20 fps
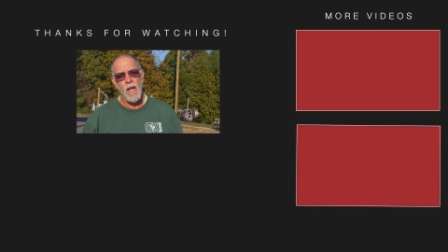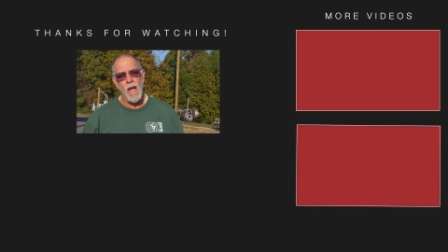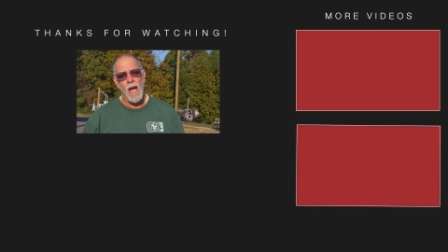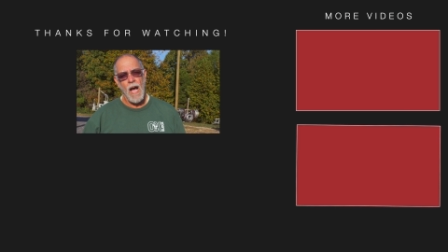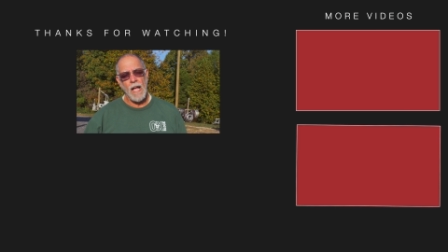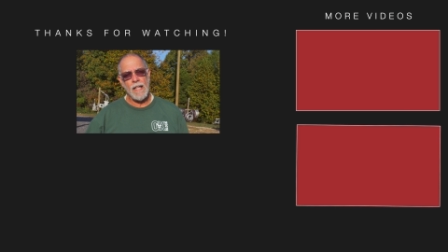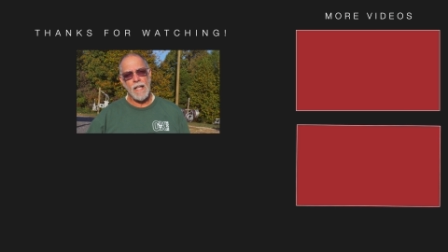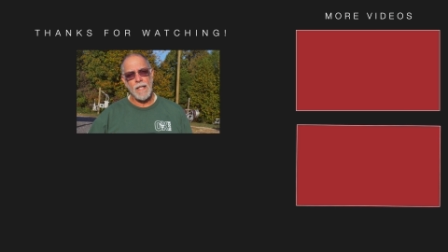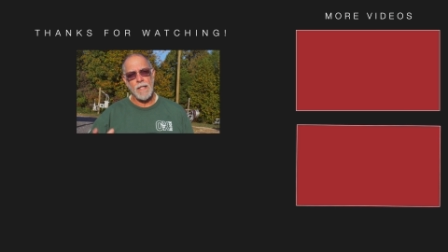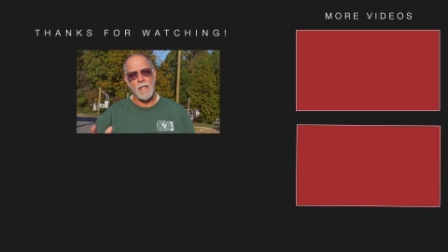I'd
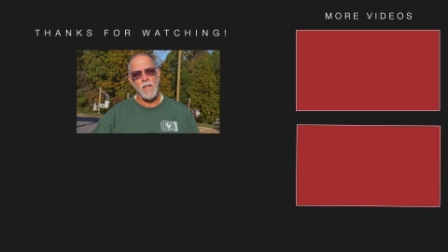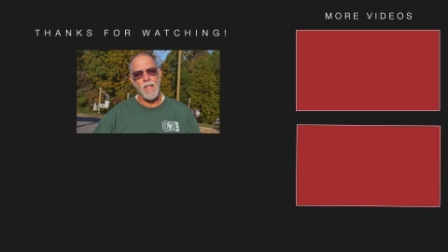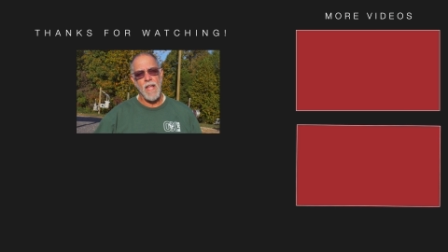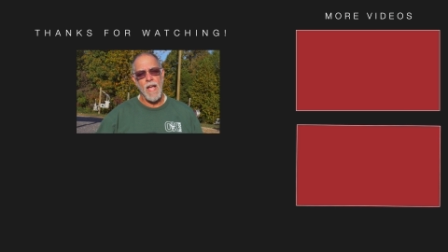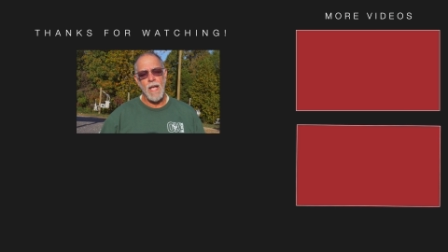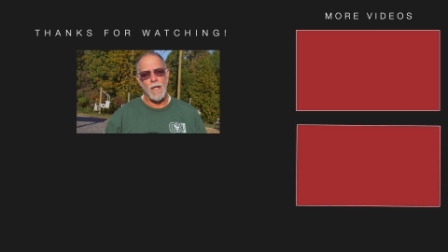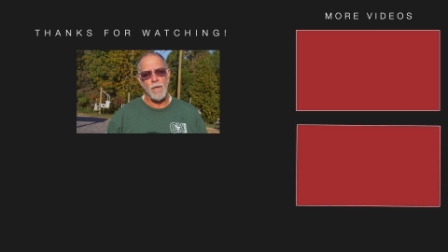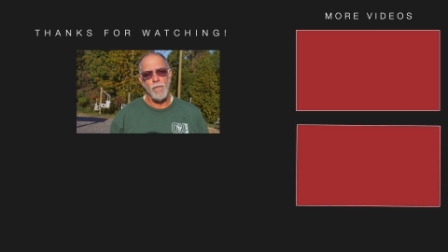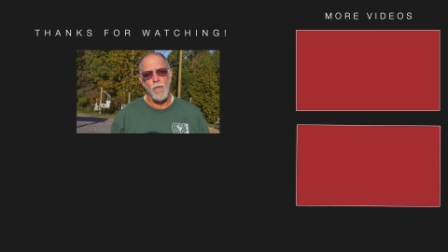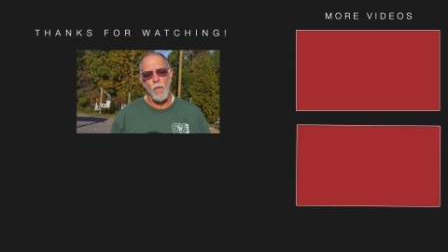like to
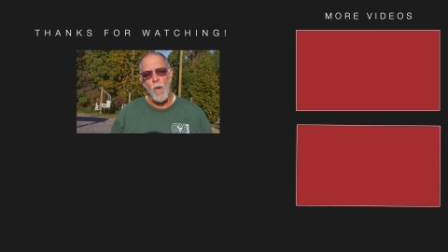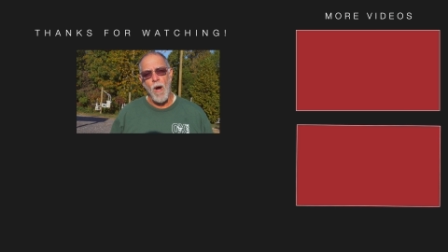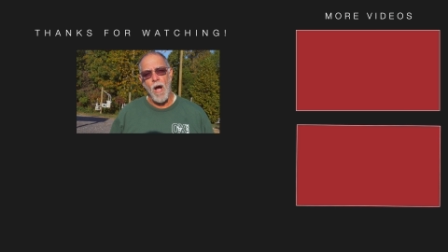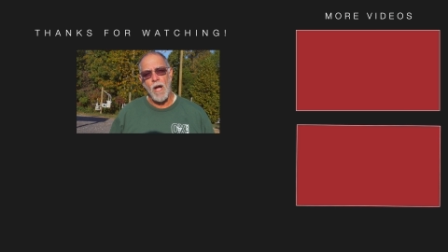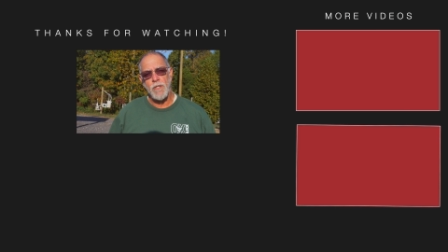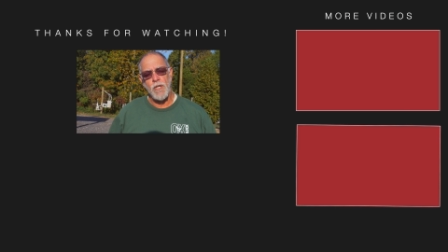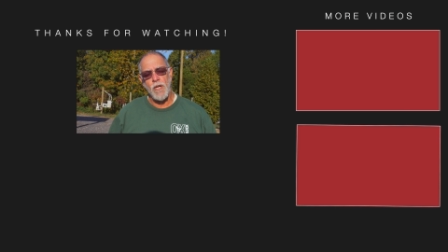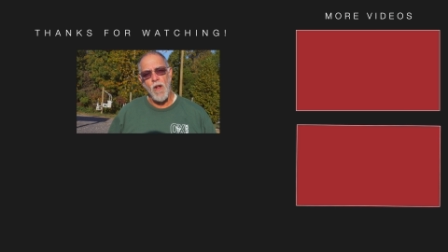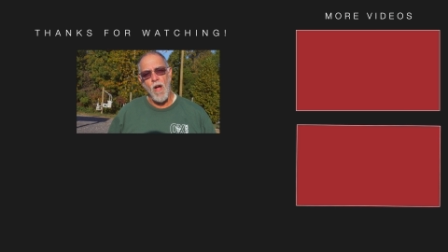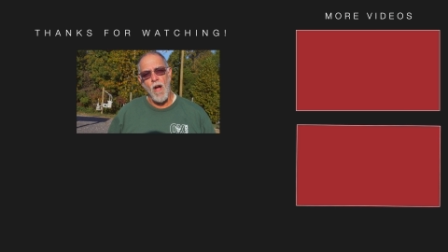thank you for
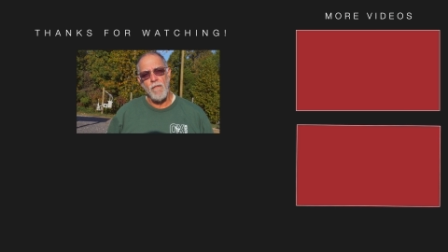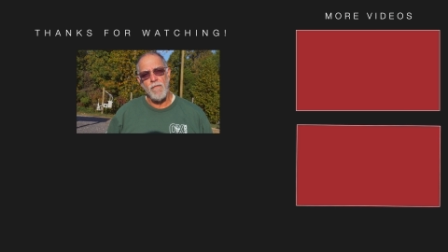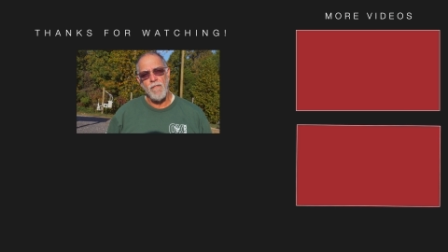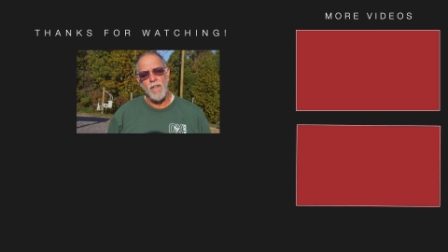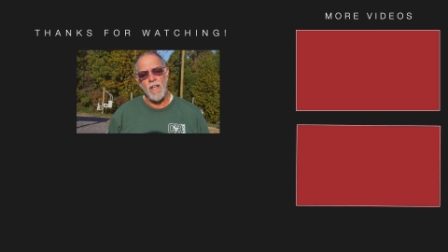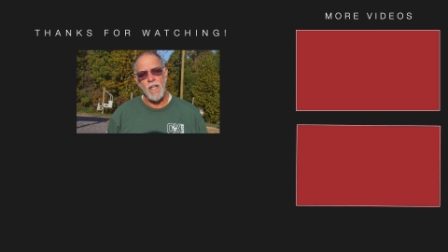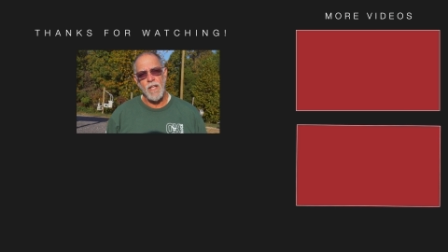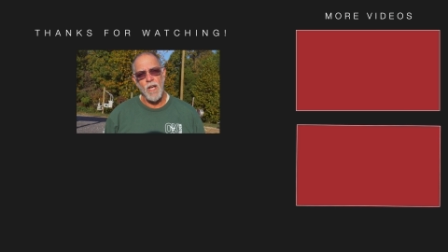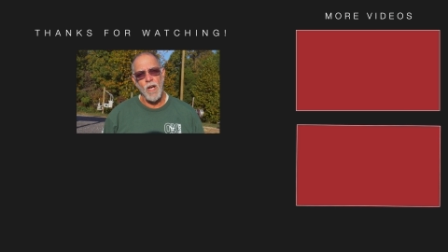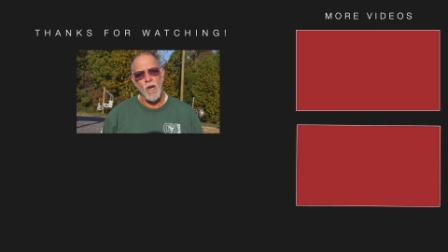watching our
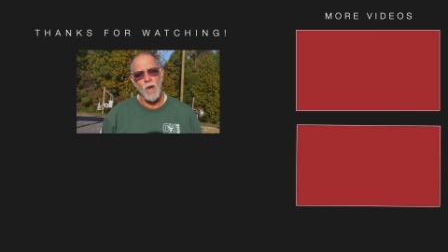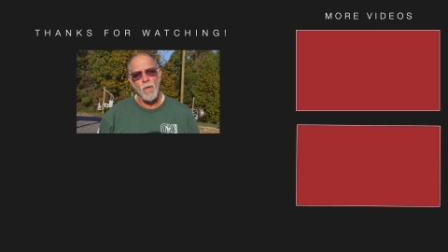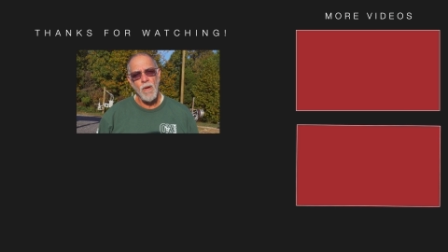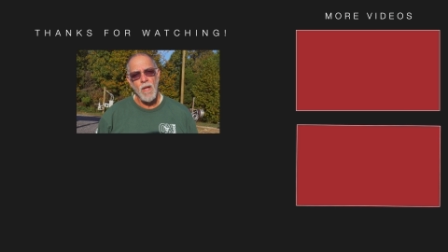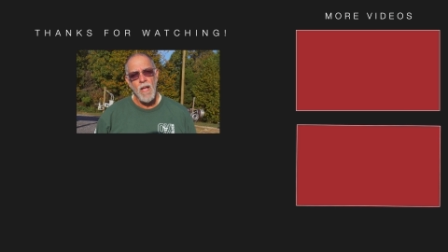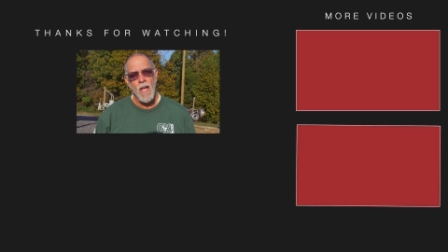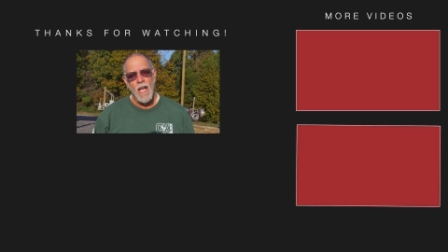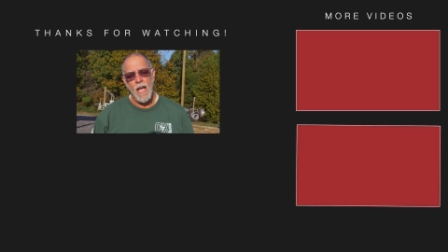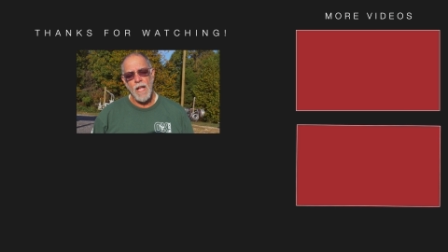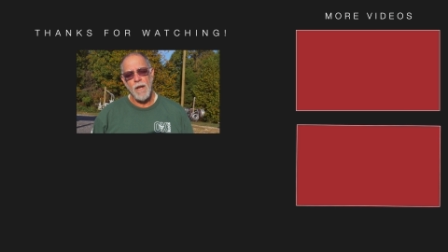video,
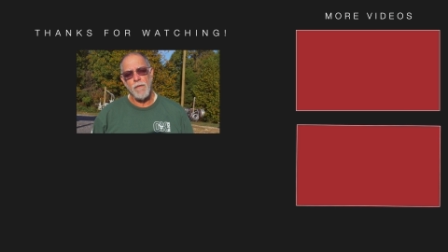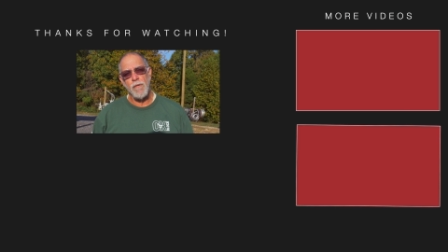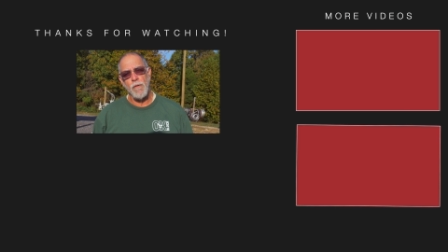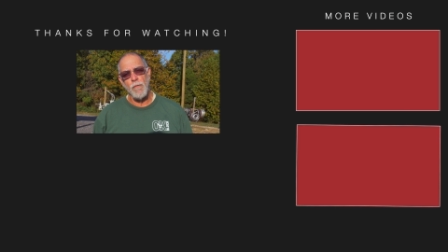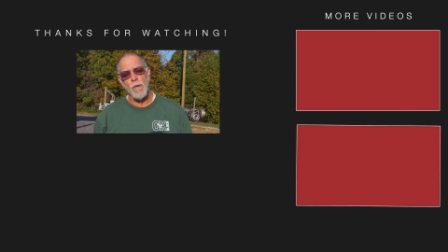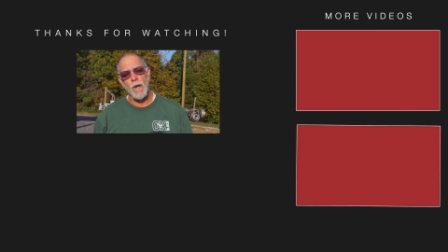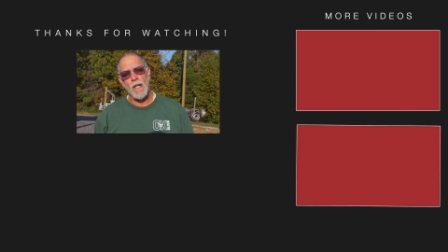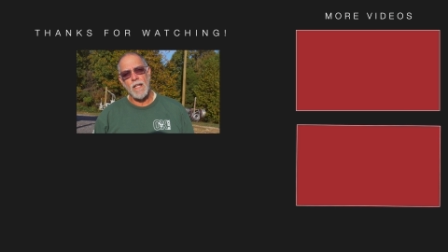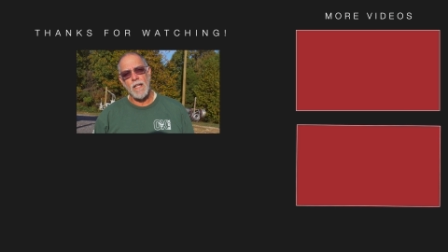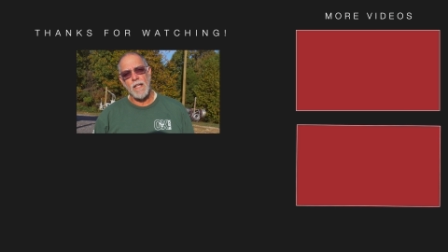and if you
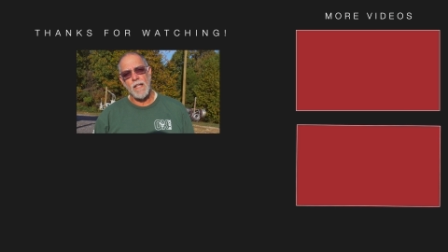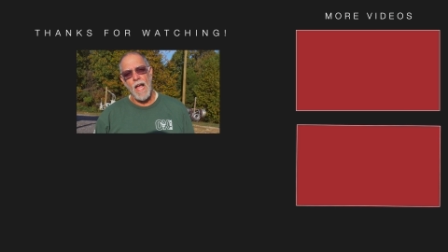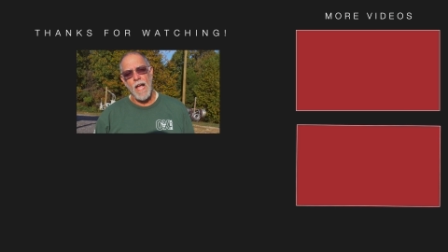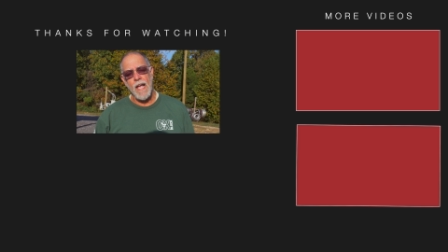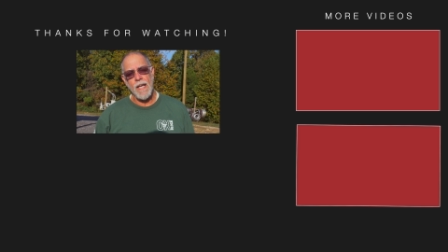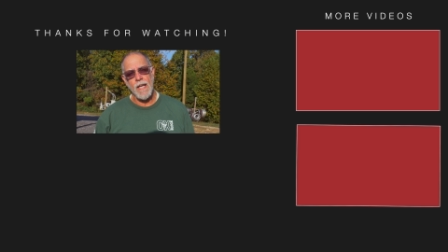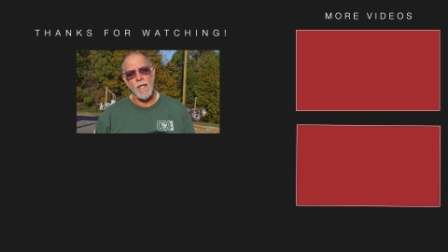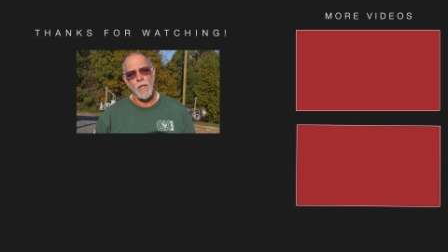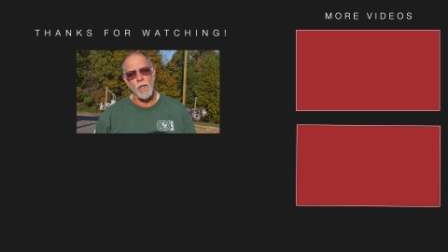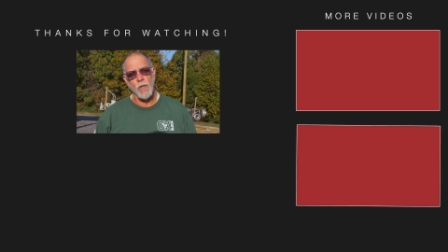really like
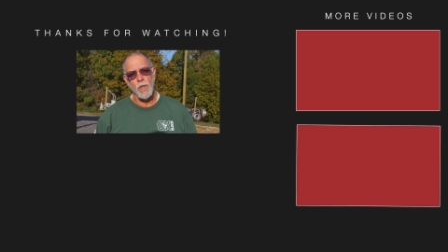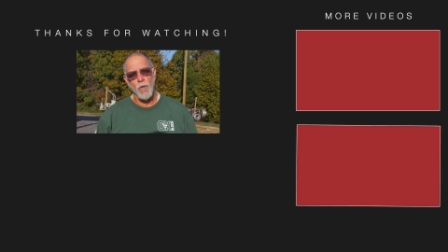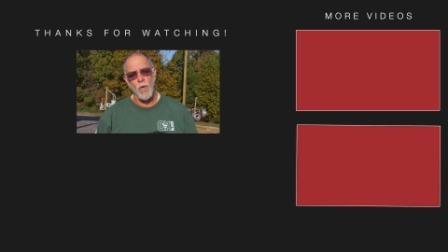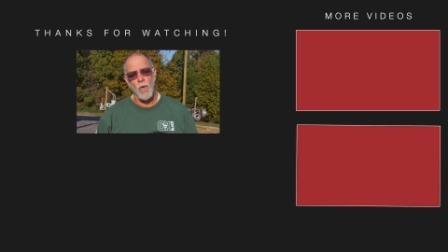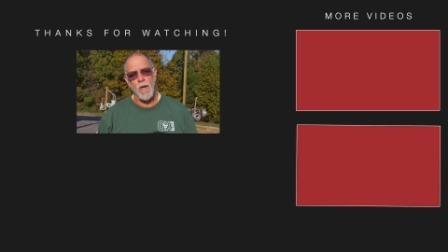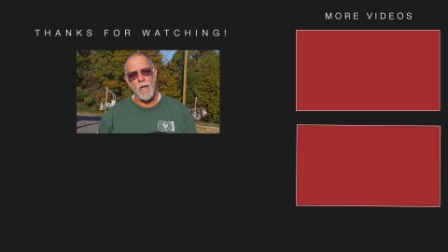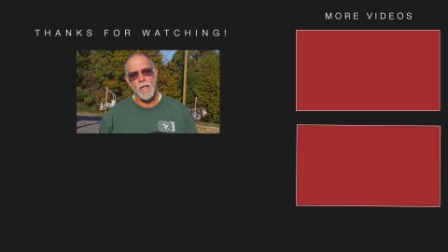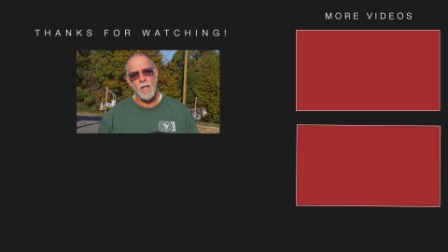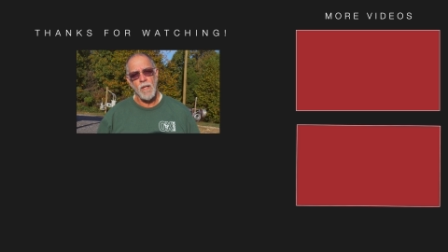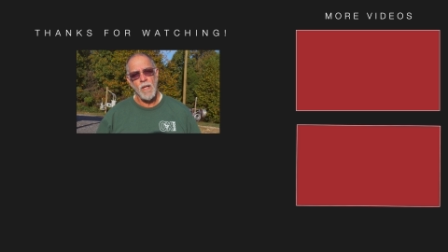it and
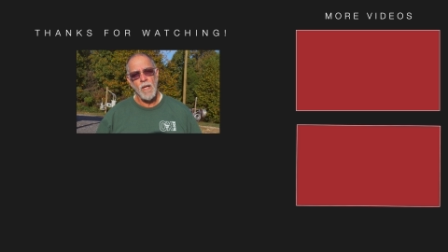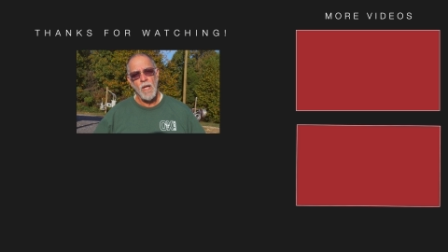enjoy it,